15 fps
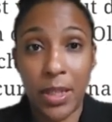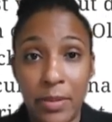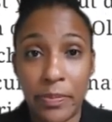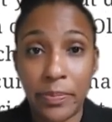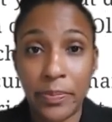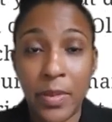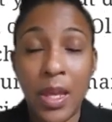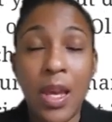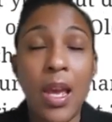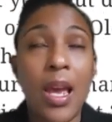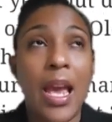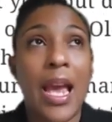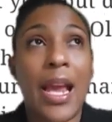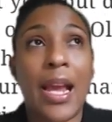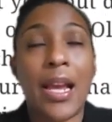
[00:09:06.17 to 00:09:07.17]
me,
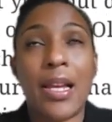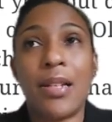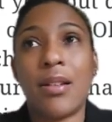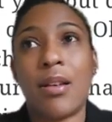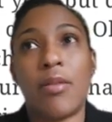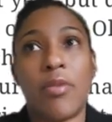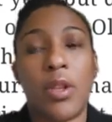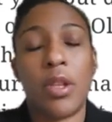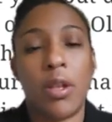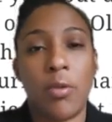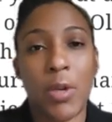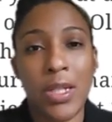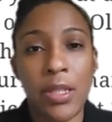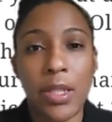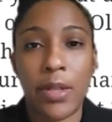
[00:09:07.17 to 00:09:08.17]
and the
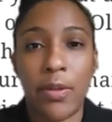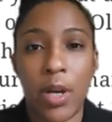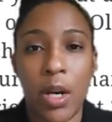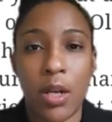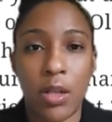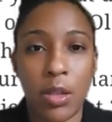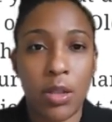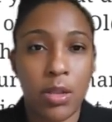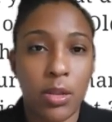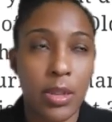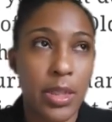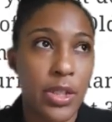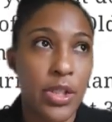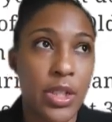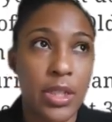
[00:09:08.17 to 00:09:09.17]
rest of the
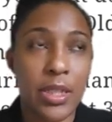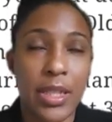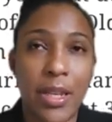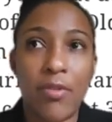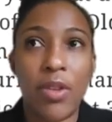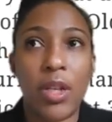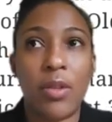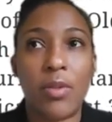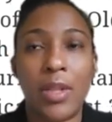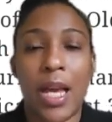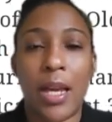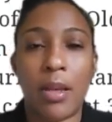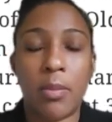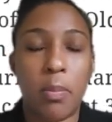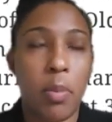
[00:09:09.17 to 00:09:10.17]
article is just giving
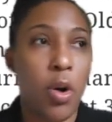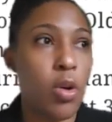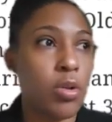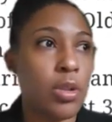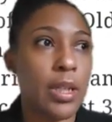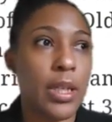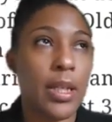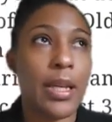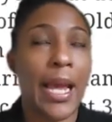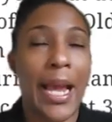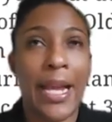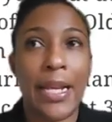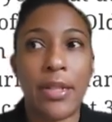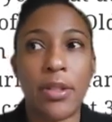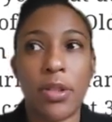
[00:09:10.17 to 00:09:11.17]
like polling
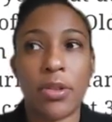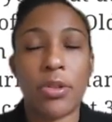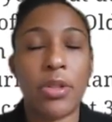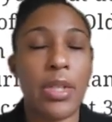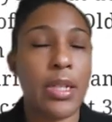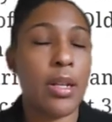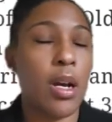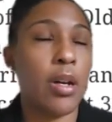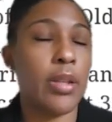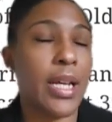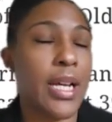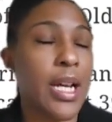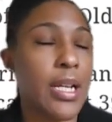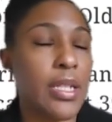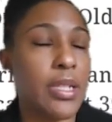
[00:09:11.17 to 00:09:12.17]
answers and all
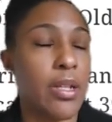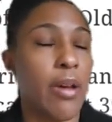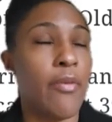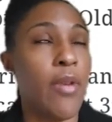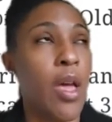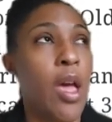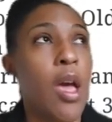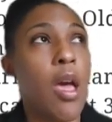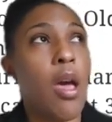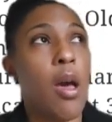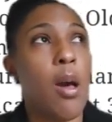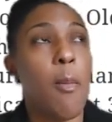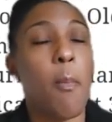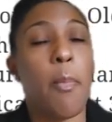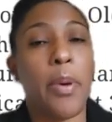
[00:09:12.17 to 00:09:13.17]
that kind of stuff,
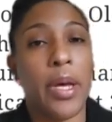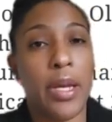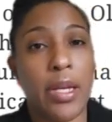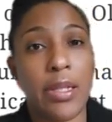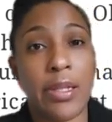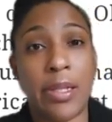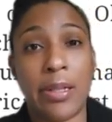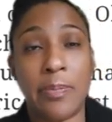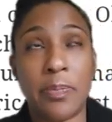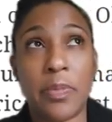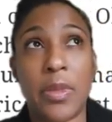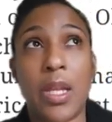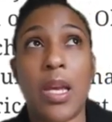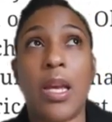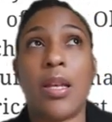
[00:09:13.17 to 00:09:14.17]
but
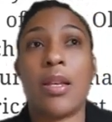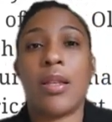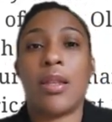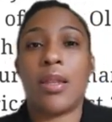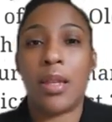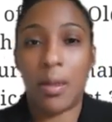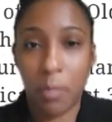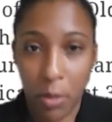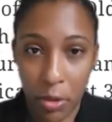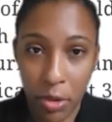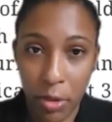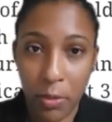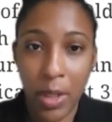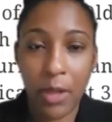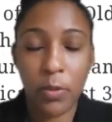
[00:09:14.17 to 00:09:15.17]
the
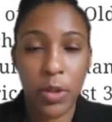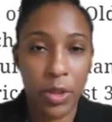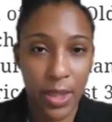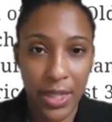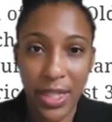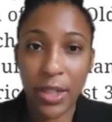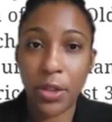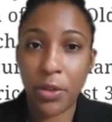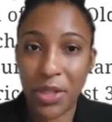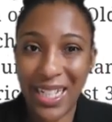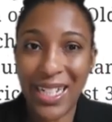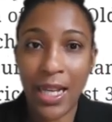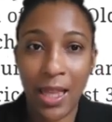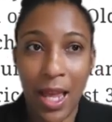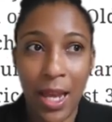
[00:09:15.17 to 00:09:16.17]
birth rate will continue to
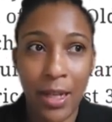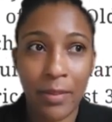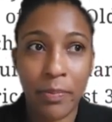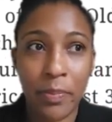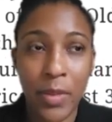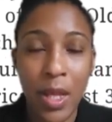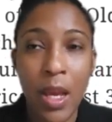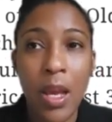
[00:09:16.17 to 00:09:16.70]
decline.